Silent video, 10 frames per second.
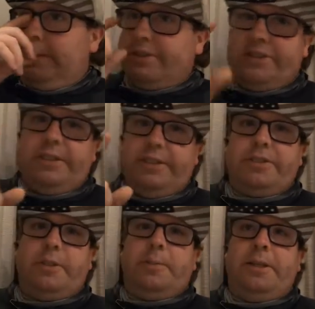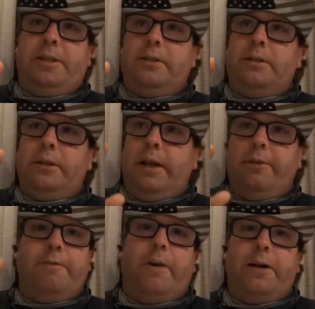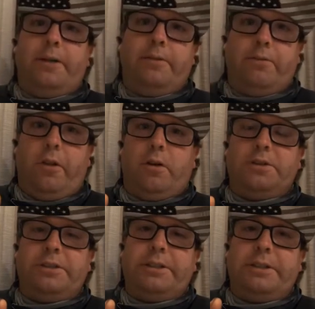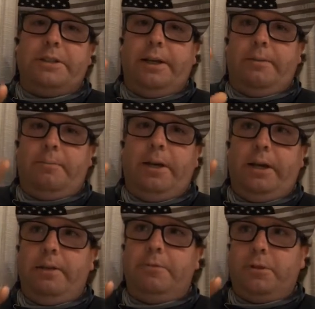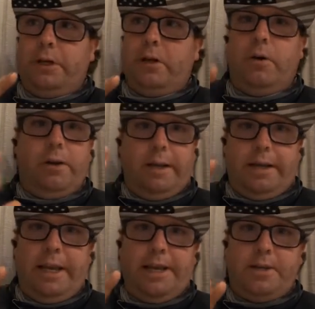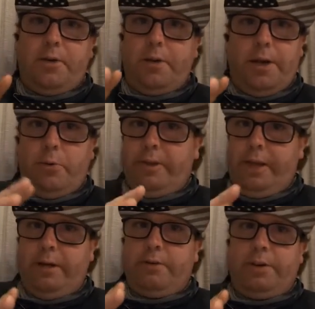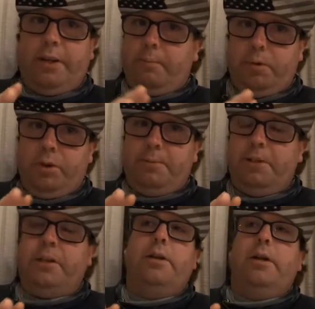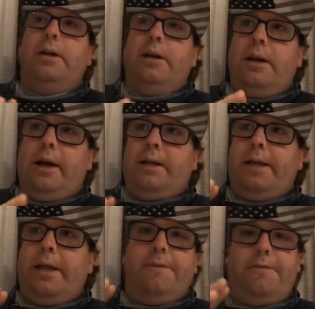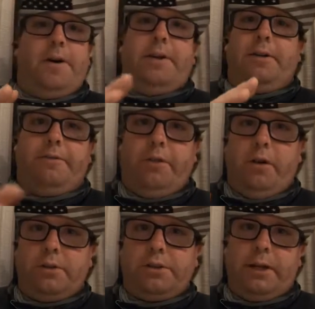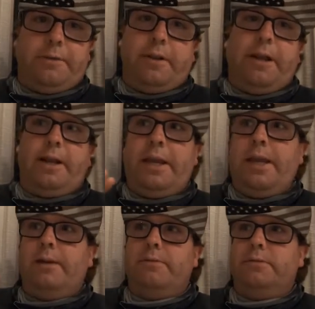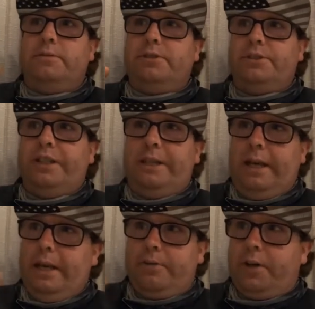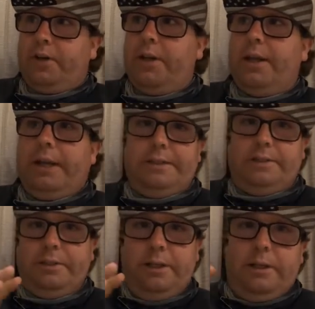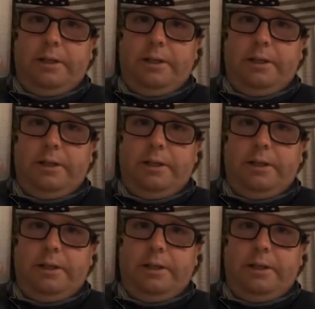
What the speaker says: see something and find the flaws in it, and being able, you know, and I can't do that with everything, believe me. I can't find the flaws in everything. I can't see everything and